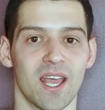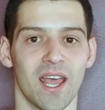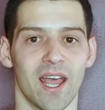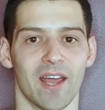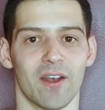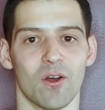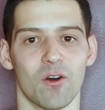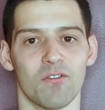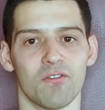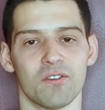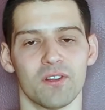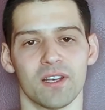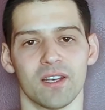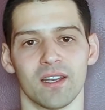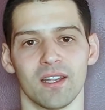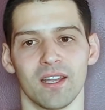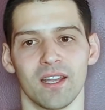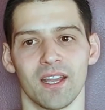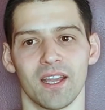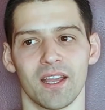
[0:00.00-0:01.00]
And often
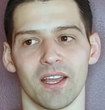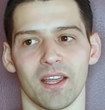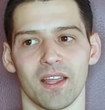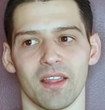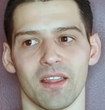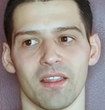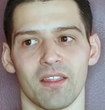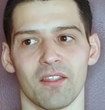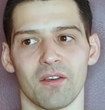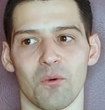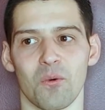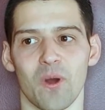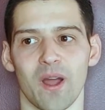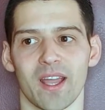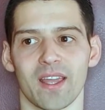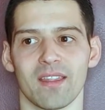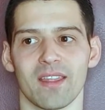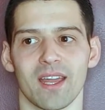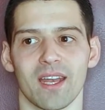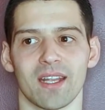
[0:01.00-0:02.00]
the
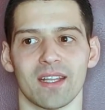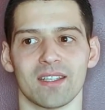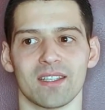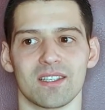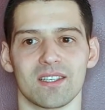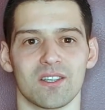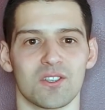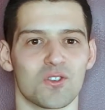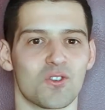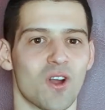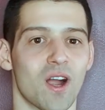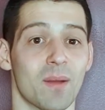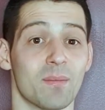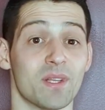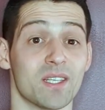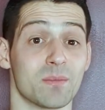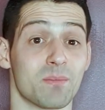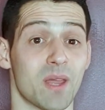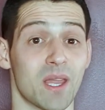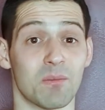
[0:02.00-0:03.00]
way that it's described
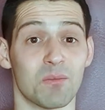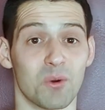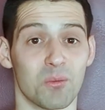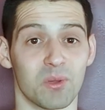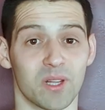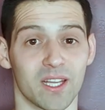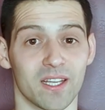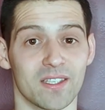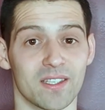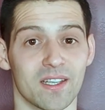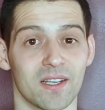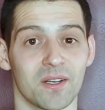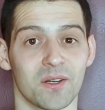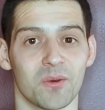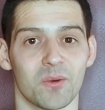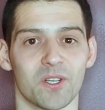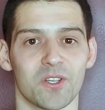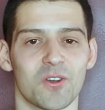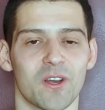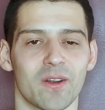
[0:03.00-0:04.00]
is people pleasing.
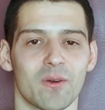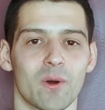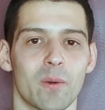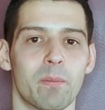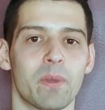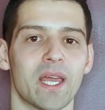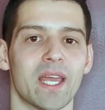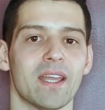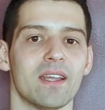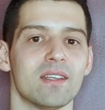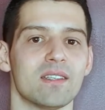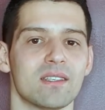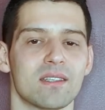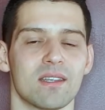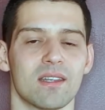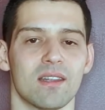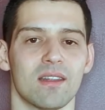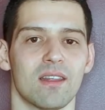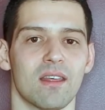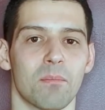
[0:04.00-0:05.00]
We try to appease
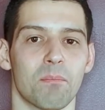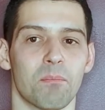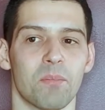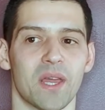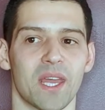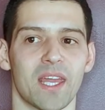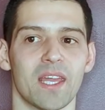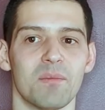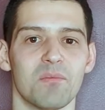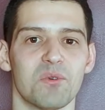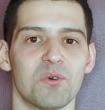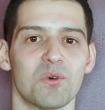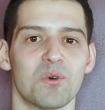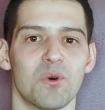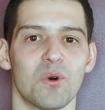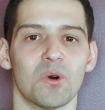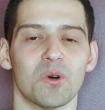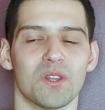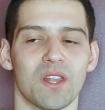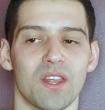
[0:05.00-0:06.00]
the people
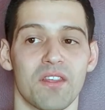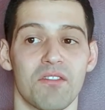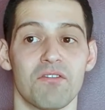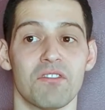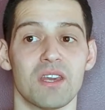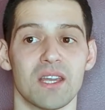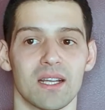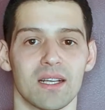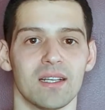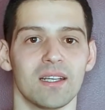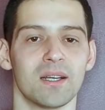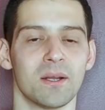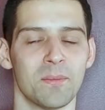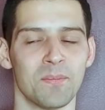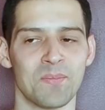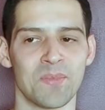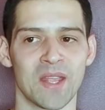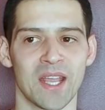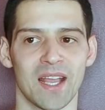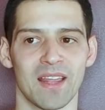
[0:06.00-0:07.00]
or the thing
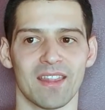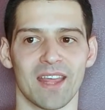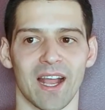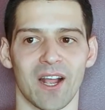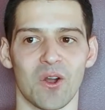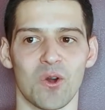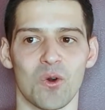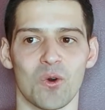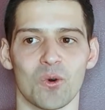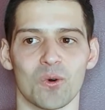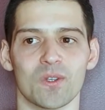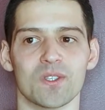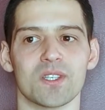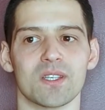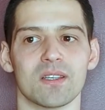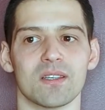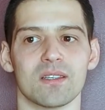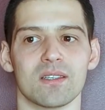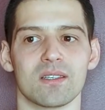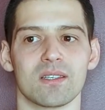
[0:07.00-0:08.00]
that
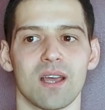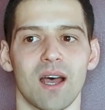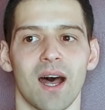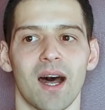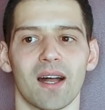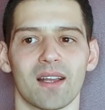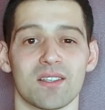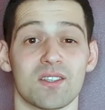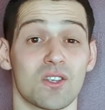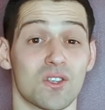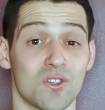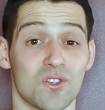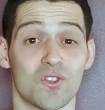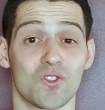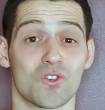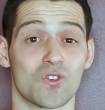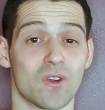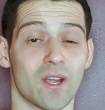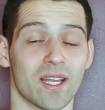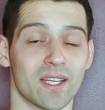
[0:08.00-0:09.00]
causes us
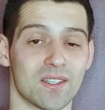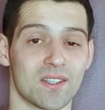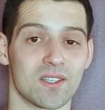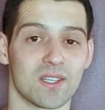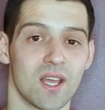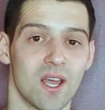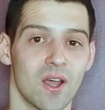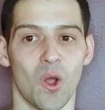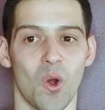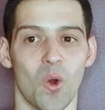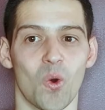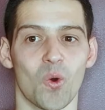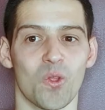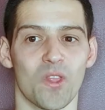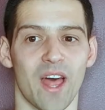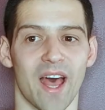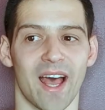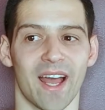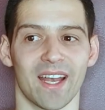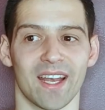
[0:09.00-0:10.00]
stress or
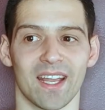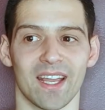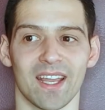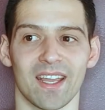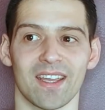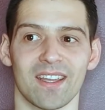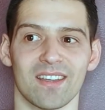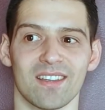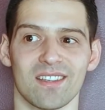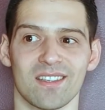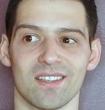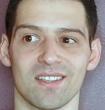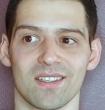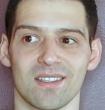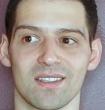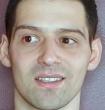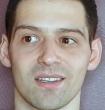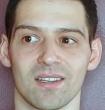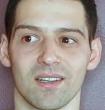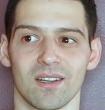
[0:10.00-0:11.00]
that
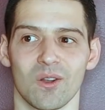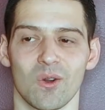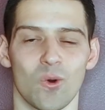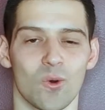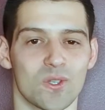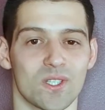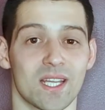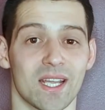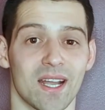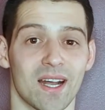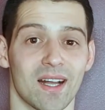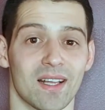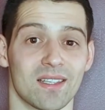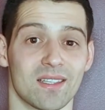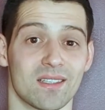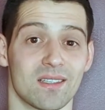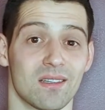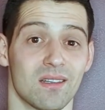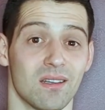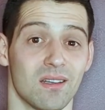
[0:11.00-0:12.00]
is causing
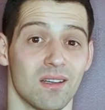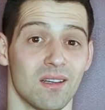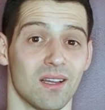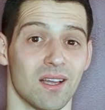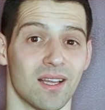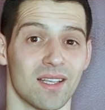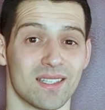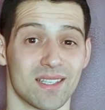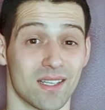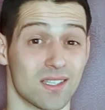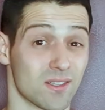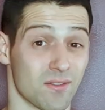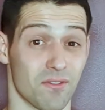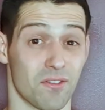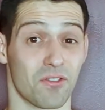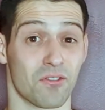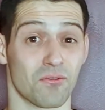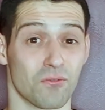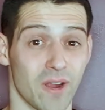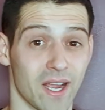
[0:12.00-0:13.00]
us a sense of
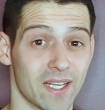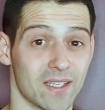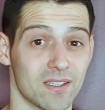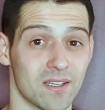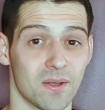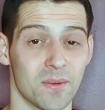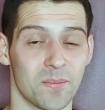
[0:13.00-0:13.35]
threat.